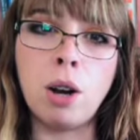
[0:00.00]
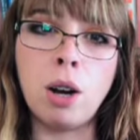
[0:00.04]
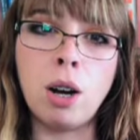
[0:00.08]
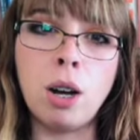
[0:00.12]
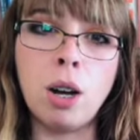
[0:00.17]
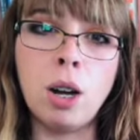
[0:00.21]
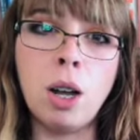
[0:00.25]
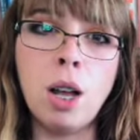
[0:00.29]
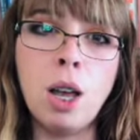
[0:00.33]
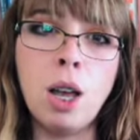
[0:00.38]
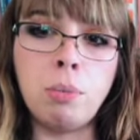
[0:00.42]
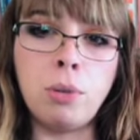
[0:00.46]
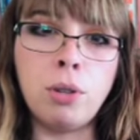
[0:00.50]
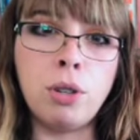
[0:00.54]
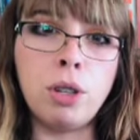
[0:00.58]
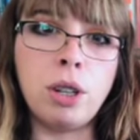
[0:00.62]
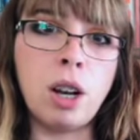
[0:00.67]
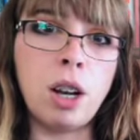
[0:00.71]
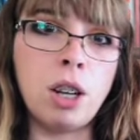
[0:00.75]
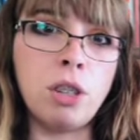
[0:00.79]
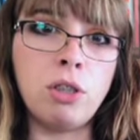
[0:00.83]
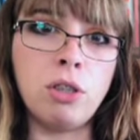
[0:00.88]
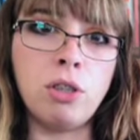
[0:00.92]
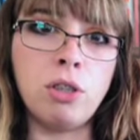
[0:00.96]
Are uploaded
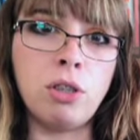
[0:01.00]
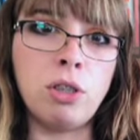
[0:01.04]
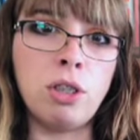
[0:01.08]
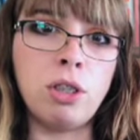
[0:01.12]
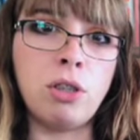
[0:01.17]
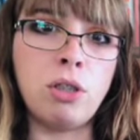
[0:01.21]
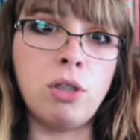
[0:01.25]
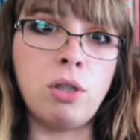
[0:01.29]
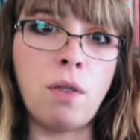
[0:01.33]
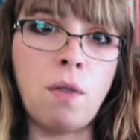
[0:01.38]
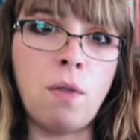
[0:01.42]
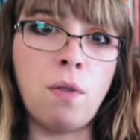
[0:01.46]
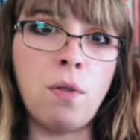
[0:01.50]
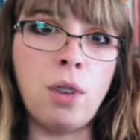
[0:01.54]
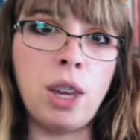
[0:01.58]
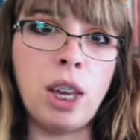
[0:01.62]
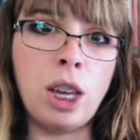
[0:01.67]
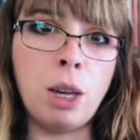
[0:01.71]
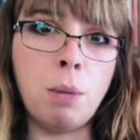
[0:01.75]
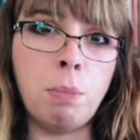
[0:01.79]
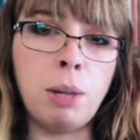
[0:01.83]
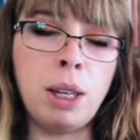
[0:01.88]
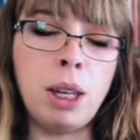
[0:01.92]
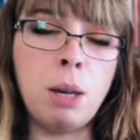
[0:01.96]
consciousness
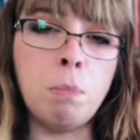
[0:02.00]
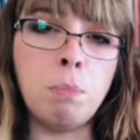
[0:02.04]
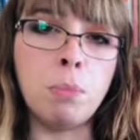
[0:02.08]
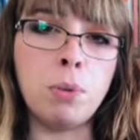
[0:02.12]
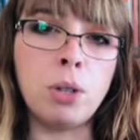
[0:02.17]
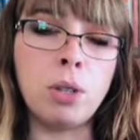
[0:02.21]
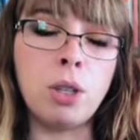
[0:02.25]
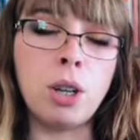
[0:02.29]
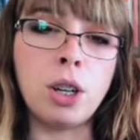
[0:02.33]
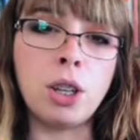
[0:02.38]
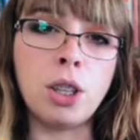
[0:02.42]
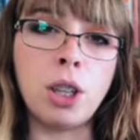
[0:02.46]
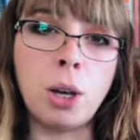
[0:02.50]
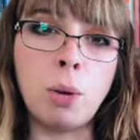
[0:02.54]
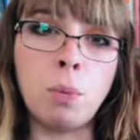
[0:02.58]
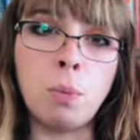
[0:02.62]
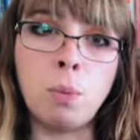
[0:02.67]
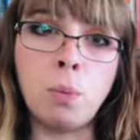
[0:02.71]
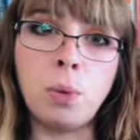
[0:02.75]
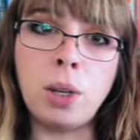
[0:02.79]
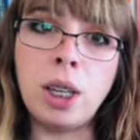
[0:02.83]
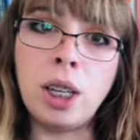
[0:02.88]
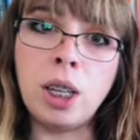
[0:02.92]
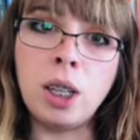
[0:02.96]
fake people? Are they
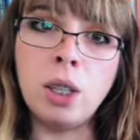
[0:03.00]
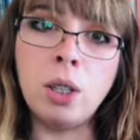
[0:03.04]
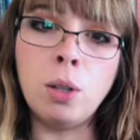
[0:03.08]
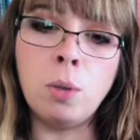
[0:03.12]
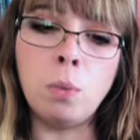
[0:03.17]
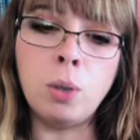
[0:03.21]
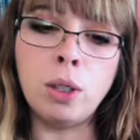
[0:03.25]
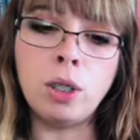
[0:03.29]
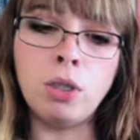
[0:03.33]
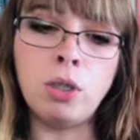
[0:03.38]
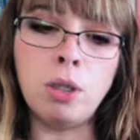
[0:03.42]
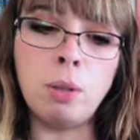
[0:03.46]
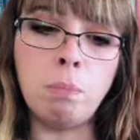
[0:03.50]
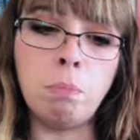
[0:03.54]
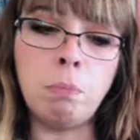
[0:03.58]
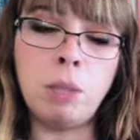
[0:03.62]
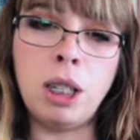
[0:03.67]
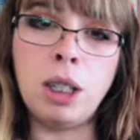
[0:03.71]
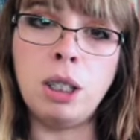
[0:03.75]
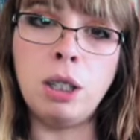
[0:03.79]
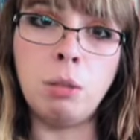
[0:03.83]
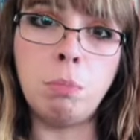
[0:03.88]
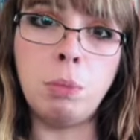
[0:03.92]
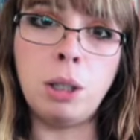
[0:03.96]
real? What does it
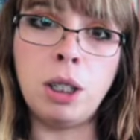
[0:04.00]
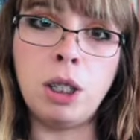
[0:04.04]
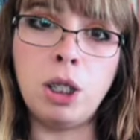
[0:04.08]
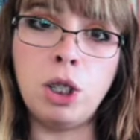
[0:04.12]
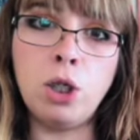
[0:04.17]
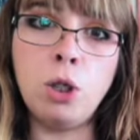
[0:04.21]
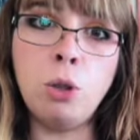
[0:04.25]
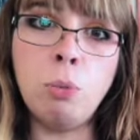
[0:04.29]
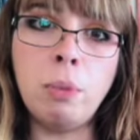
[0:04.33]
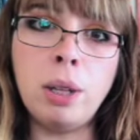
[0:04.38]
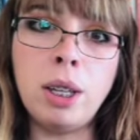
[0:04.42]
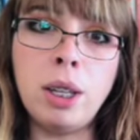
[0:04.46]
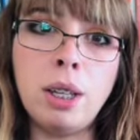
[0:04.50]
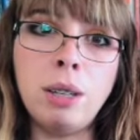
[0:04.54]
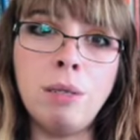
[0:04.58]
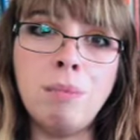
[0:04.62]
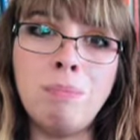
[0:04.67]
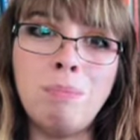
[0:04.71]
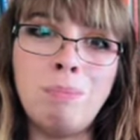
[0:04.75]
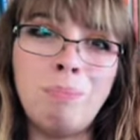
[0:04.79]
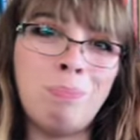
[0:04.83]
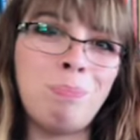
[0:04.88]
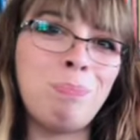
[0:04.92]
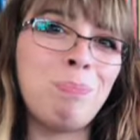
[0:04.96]
mean to be human?
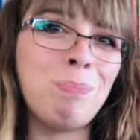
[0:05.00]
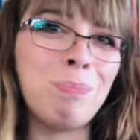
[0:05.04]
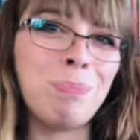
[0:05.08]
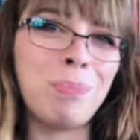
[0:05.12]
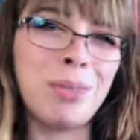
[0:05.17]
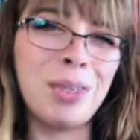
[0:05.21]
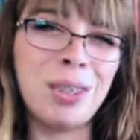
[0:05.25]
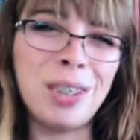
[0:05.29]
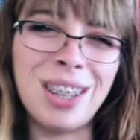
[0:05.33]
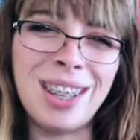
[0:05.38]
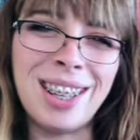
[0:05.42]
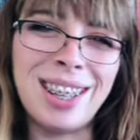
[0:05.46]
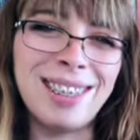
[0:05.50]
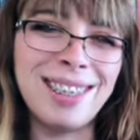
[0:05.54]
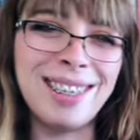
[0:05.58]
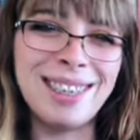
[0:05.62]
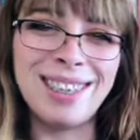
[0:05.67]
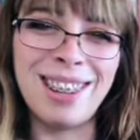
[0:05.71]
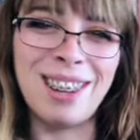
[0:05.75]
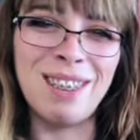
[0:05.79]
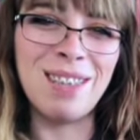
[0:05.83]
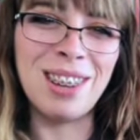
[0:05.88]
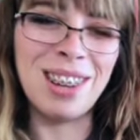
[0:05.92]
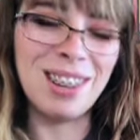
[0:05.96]
The classic
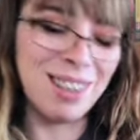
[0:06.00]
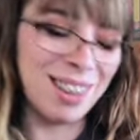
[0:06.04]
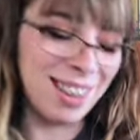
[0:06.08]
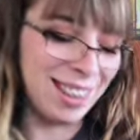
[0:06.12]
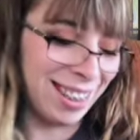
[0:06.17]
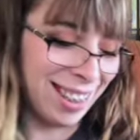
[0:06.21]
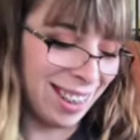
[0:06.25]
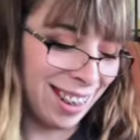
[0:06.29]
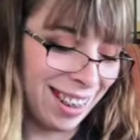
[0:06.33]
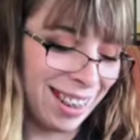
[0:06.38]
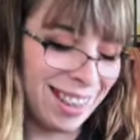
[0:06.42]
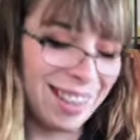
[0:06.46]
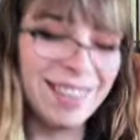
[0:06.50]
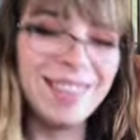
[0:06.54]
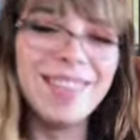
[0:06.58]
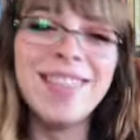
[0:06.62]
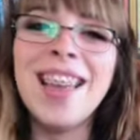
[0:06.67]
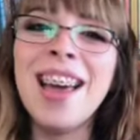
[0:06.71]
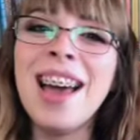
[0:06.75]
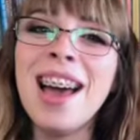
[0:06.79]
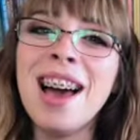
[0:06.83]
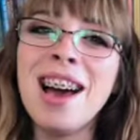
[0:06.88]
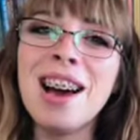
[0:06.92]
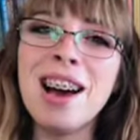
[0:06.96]
sci-fi question, I
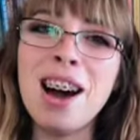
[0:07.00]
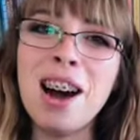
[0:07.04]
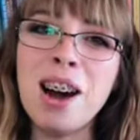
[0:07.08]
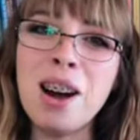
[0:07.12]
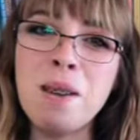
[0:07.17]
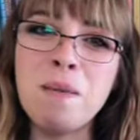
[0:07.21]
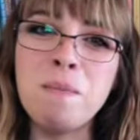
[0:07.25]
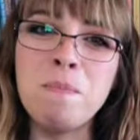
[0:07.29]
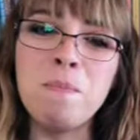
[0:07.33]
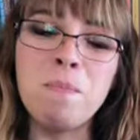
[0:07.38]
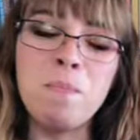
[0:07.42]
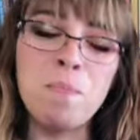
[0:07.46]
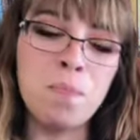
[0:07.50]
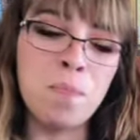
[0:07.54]
know.